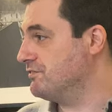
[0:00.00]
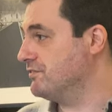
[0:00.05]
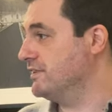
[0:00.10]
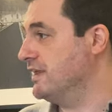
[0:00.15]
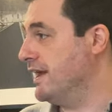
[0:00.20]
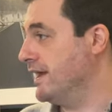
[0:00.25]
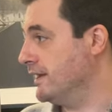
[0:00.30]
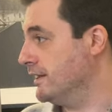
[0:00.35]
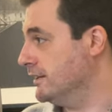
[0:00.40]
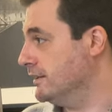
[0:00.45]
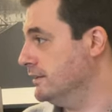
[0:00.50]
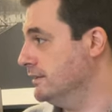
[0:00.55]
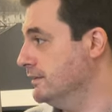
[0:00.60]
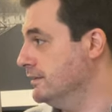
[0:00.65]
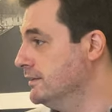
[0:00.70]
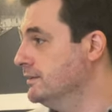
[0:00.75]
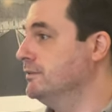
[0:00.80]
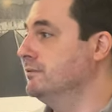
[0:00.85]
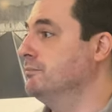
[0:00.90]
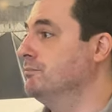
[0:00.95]
to snag it
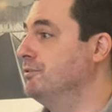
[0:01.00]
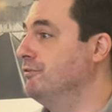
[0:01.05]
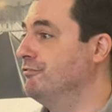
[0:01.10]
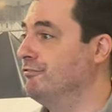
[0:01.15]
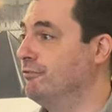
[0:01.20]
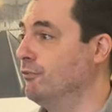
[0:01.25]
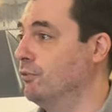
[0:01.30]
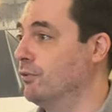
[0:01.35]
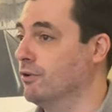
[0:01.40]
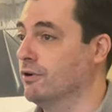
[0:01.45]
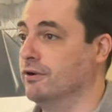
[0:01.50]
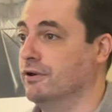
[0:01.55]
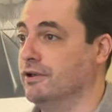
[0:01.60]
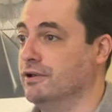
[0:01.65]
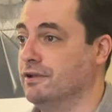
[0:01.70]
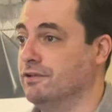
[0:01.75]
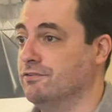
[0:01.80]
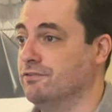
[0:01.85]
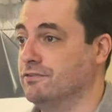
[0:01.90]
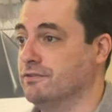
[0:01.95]
before it
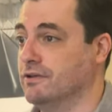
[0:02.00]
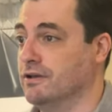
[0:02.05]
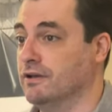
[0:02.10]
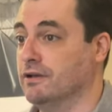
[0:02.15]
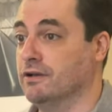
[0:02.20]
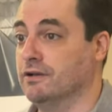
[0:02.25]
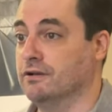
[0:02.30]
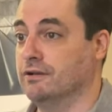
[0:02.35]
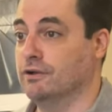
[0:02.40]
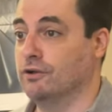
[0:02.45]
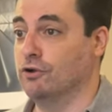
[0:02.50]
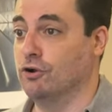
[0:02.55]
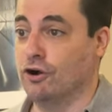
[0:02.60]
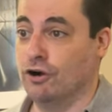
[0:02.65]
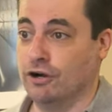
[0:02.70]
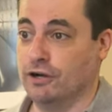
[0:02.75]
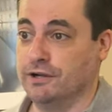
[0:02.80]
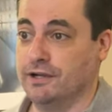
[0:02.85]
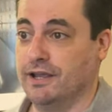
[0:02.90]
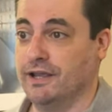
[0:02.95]
is uh,
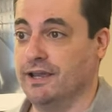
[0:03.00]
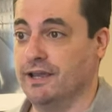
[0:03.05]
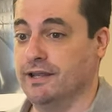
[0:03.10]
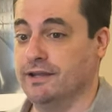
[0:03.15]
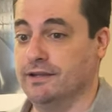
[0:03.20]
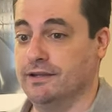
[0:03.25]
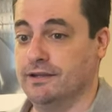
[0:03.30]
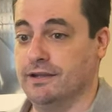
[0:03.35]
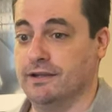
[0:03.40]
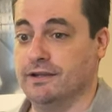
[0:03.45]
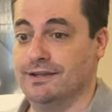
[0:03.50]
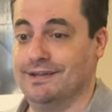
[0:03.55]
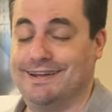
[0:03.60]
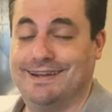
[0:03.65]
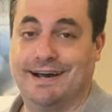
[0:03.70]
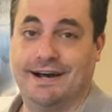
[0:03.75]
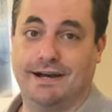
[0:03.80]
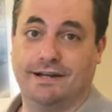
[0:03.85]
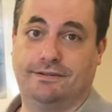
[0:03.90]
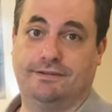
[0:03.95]
gone and
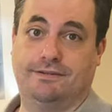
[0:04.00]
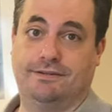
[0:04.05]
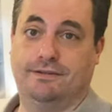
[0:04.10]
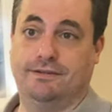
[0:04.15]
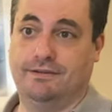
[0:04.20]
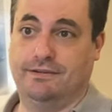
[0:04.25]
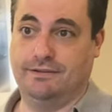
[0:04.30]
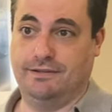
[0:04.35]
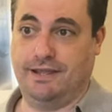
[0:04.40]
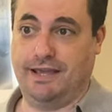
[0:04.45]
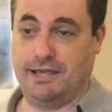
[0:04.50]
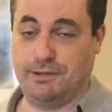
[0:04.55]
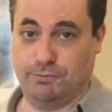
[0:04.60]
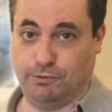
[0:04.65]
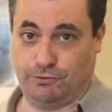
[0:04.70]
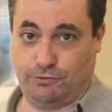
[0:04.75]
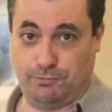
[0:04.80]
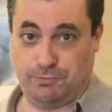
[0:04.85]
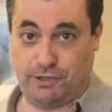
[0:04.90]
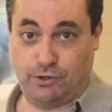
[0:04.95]
not
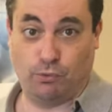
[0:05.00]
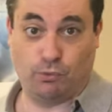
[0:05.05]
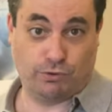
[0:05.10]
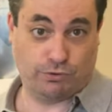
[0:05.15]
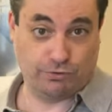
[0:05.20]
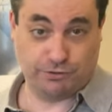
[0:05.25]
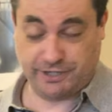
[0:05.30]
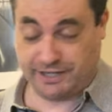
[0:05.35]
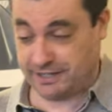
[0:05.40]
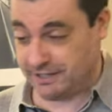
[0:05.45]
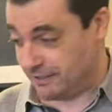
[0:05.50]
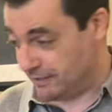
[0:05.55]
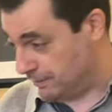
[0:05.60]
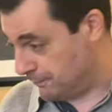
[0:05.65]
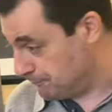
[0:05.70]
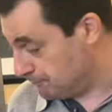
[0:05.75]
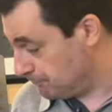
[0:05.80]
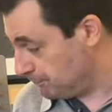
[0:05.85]
able to be ordered in.